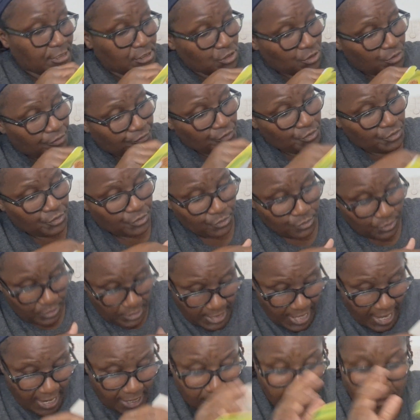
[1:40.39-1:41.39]
So if you're doing
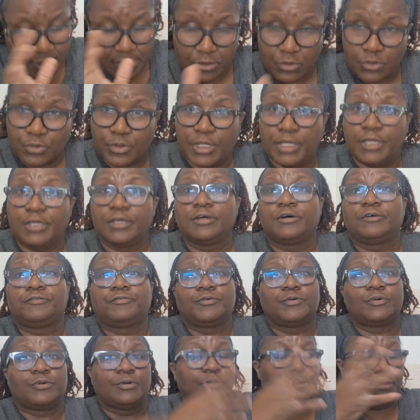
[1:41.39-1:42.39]
like a little
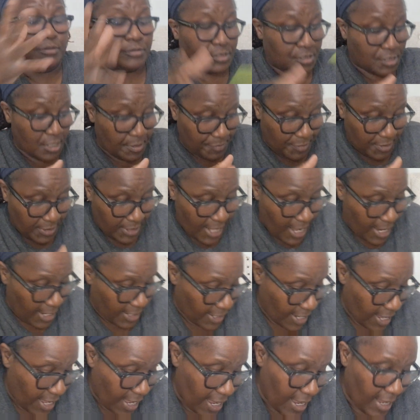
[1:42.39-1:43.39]
gift or something
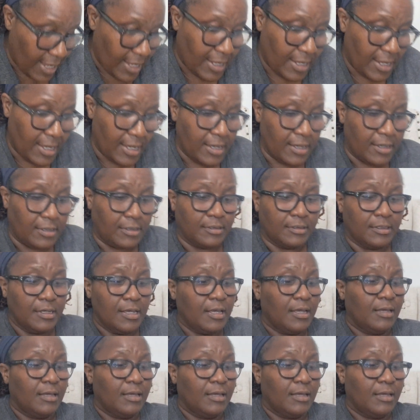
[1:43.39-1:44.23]
like that, yeah.